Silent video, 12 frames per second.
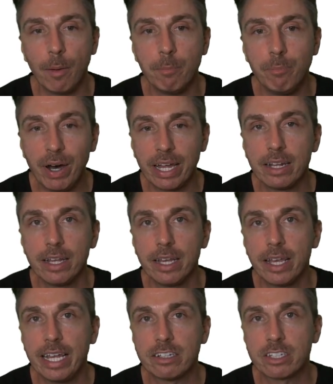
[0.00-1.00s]
But
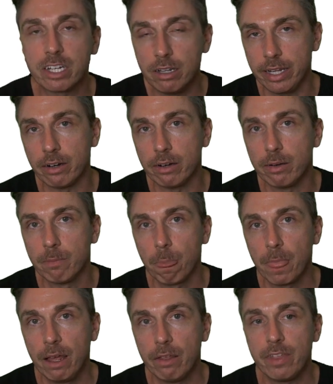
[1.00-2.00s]
it's clear
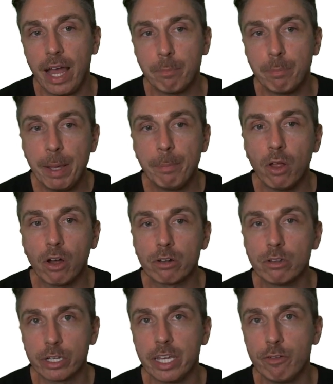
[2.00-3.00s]
that people are
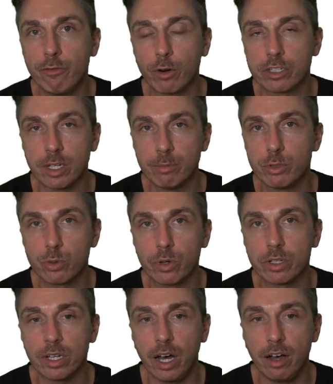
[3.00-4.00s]
looking for some
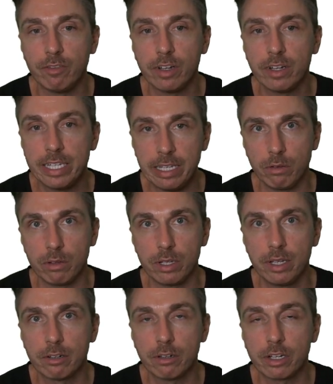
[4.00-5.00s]
sort of yield.
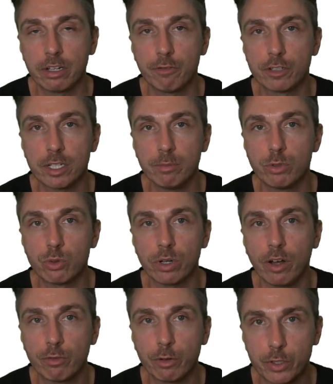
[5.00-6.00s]
They're looking for some
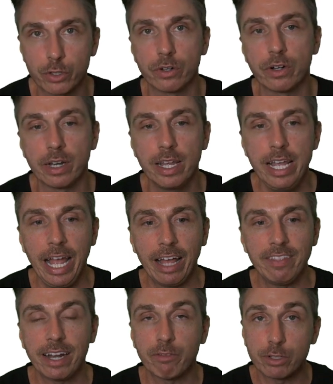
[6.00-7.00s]
sort of return. And
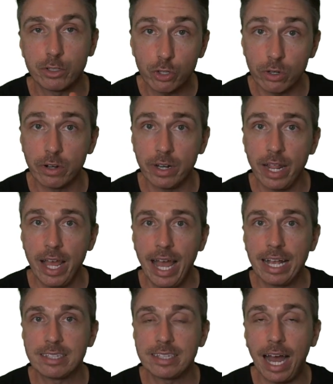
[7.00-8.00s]
that return
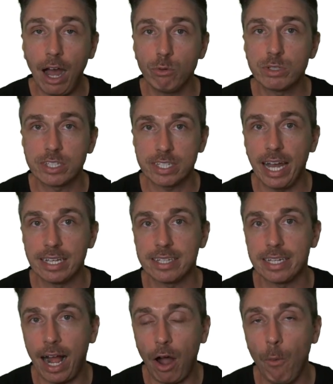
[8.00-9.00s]
has to
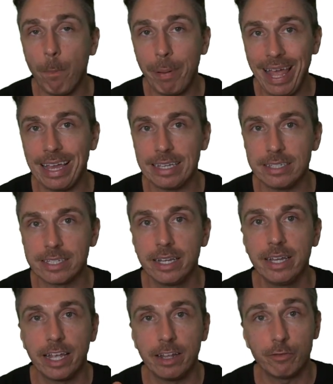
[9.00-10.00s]
outsize and
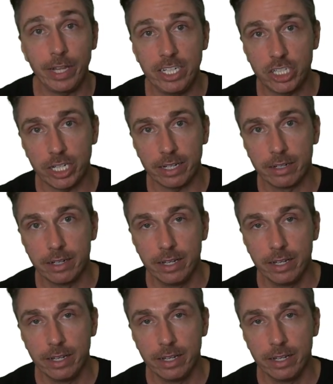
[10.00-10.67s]
outpace inflation.